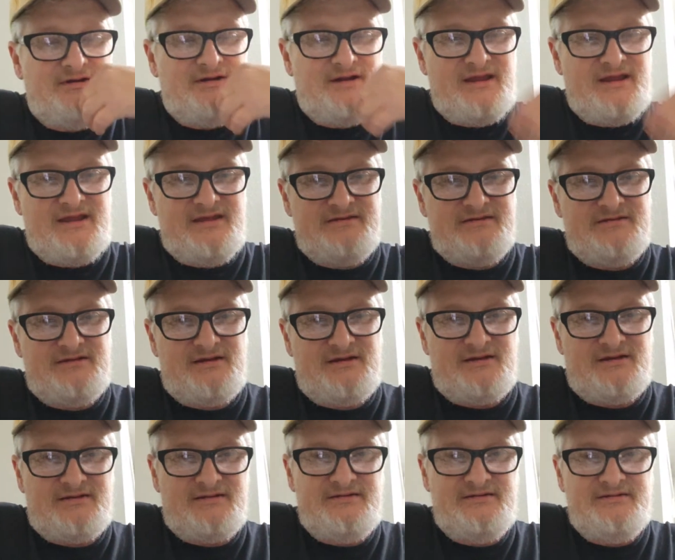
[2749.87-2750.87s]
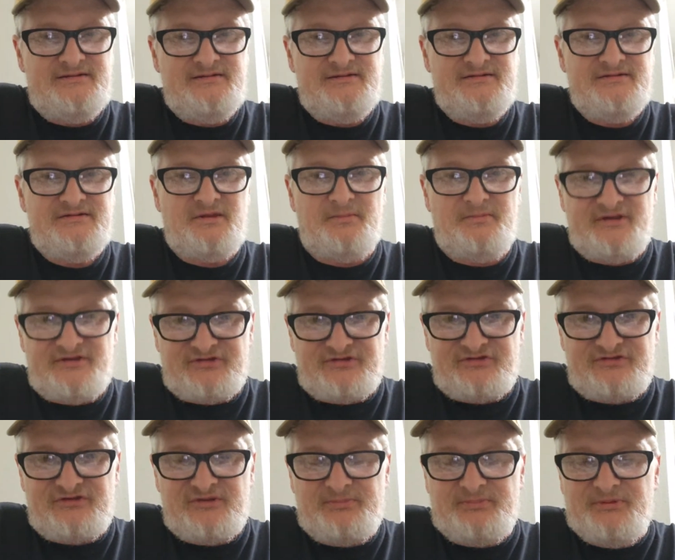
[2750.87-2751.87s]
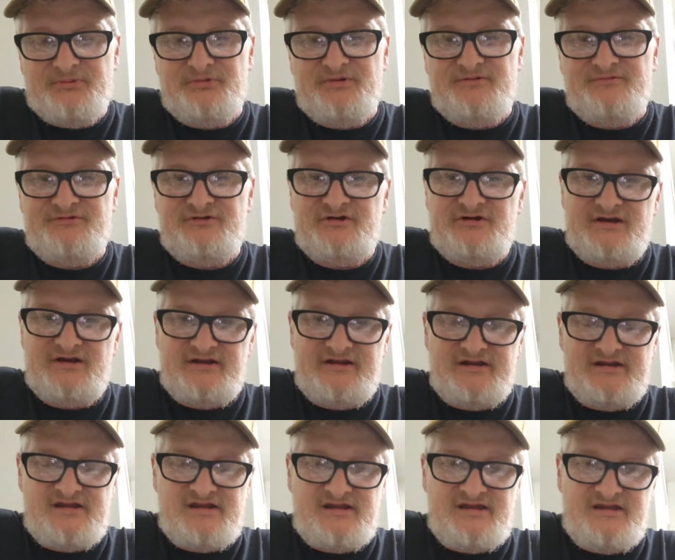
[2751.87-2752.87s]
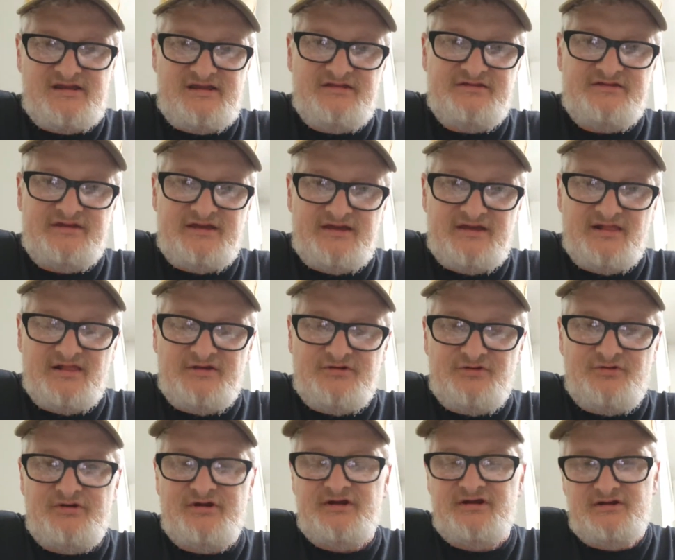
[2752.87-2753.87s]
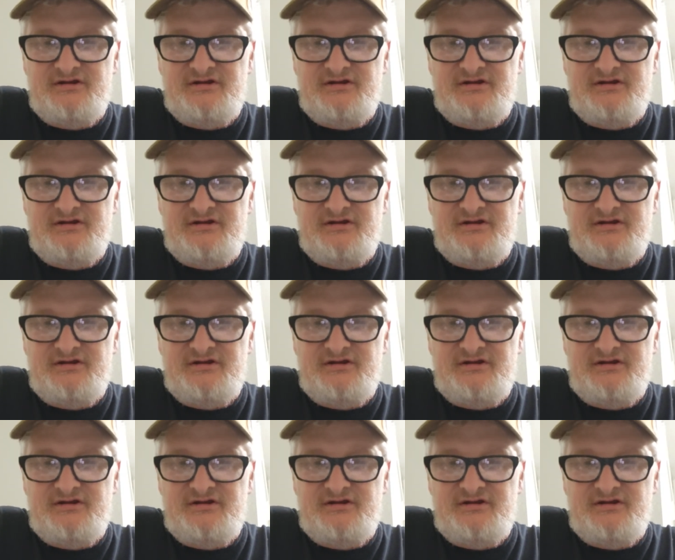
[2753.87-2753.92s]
and the Mississippi River into Illinois.